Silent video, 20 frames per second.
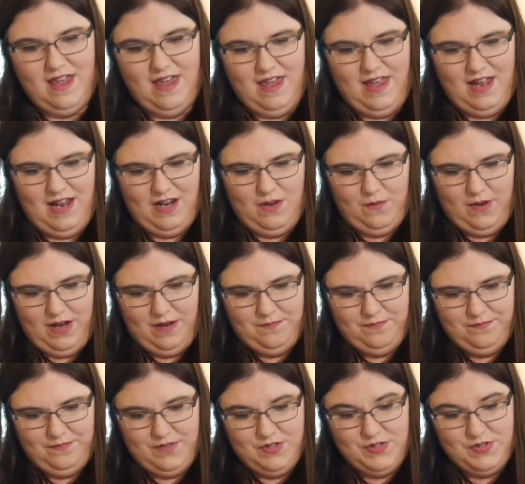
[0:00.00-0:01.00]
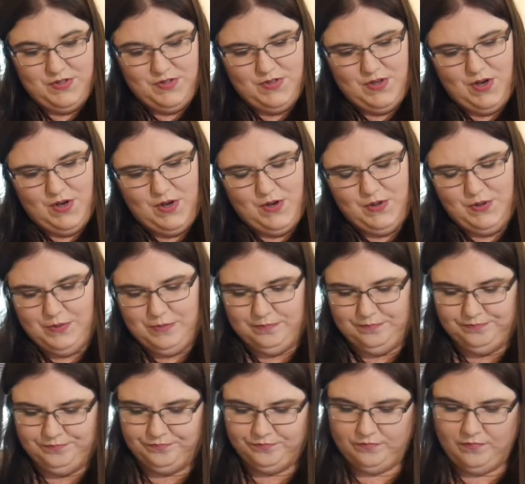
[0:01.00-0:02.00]
Anyway, so
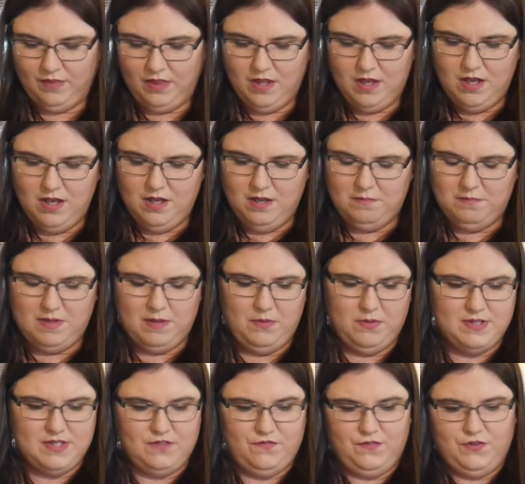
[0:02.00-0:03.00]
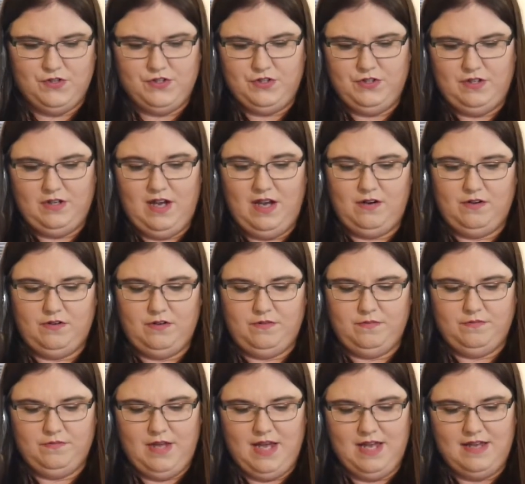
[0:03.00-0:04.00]
maybe it was the first cookie, I don't
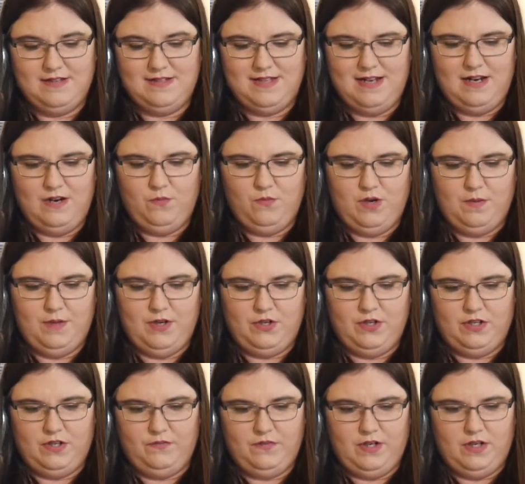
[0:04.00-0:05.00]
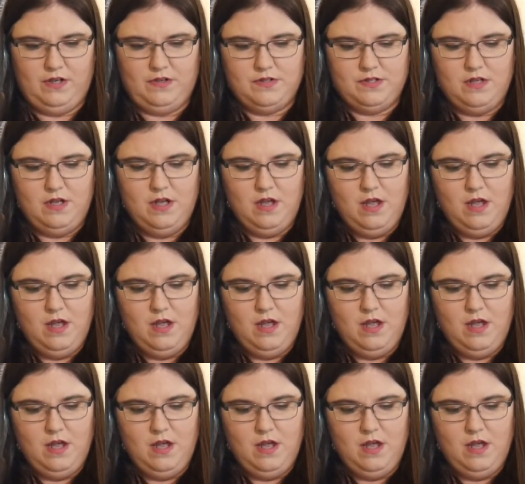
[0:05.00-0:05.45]
know. I said it in one of my cooking videos.